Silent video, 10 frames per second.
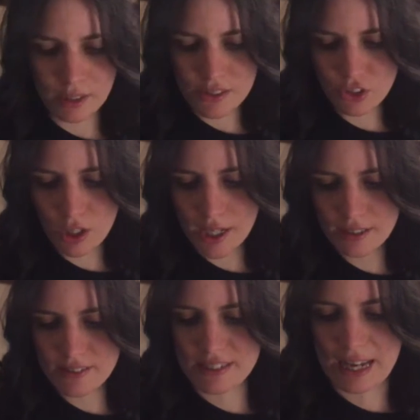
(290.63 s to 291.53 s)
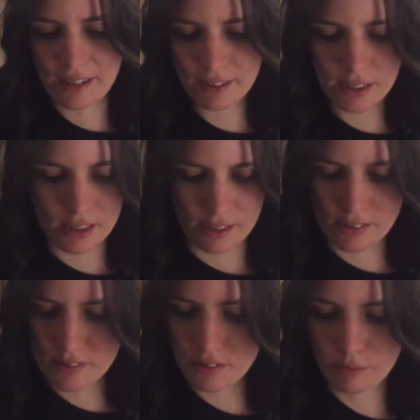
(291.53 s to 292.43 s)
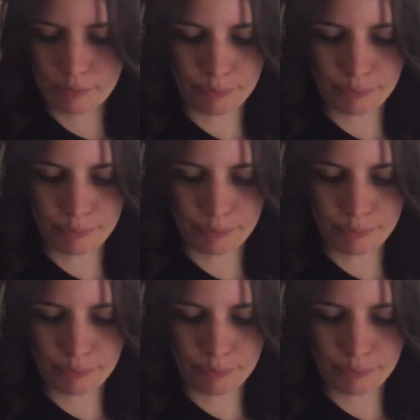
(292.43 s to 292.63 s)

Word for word: Let's try and stack these,